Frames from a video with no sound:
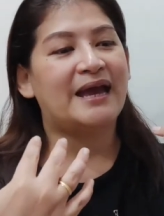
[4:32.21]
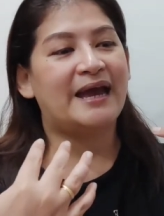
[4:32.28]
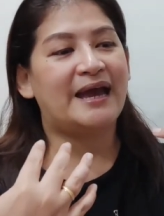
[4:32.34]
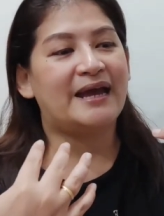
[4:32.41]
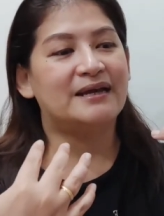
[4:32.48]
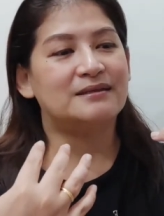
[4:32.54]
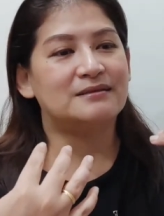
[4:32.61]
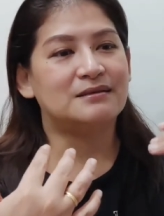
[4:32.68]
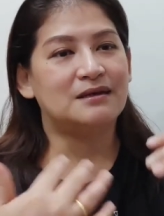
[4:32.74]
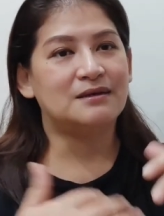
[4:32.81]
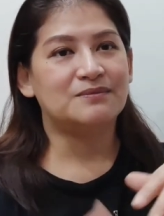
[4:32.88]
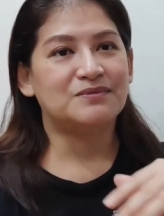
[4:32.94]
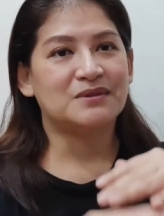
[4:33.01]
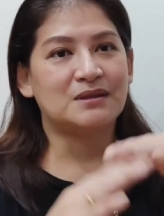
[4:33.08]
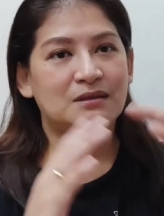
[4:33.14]
and
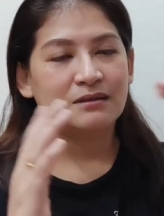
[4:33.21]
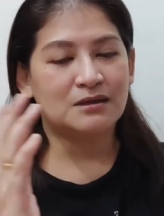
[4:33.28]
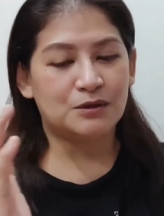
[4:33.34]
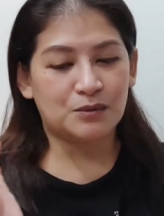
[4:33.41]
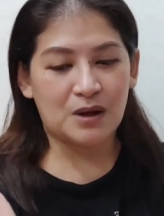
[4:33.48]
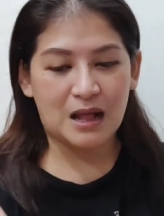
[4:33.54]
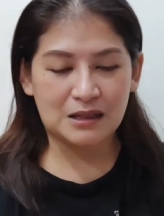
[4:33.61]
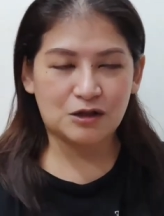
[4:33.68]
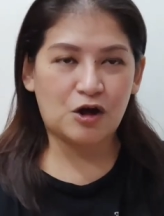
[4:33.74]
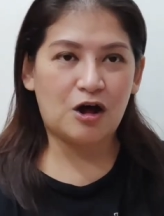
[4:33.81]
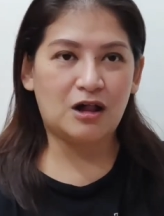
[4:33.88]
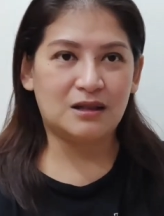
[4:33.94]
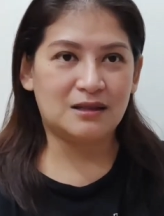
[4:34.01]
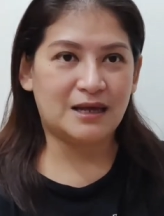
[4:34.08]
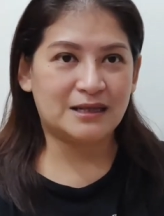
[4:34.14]
there were
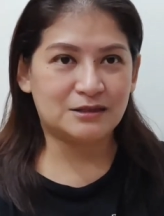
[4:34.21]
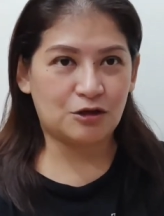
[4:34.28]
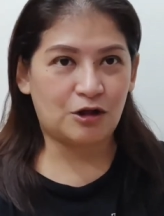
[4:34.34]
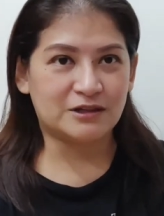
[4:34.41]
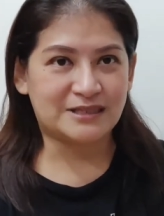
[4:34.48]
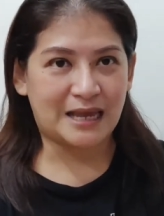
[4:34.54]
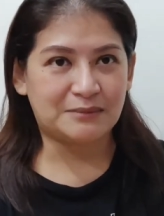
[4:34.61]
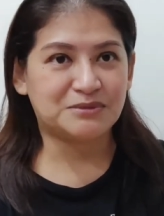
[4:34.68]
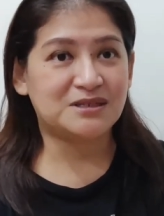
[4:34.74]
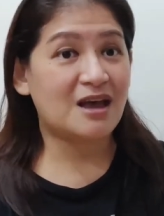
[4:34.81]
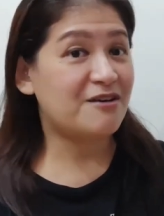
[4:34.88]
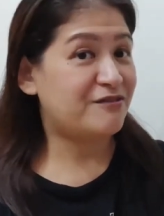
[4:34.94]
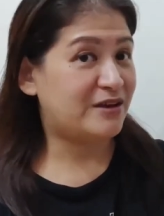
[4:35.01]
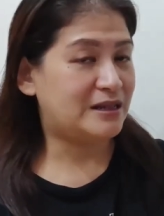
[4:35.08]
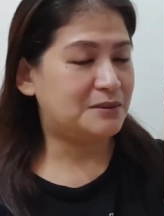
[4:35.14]
alcohol at all times
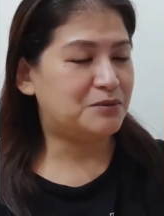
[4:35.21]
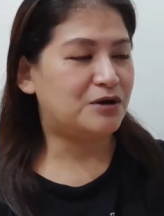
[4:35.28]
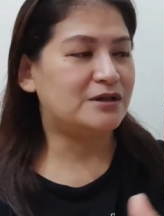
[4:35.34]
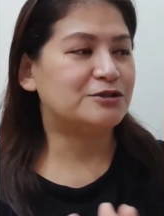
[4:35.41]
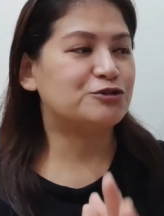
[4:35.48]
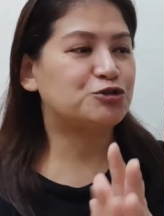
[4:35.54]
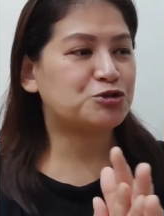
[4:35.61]
available.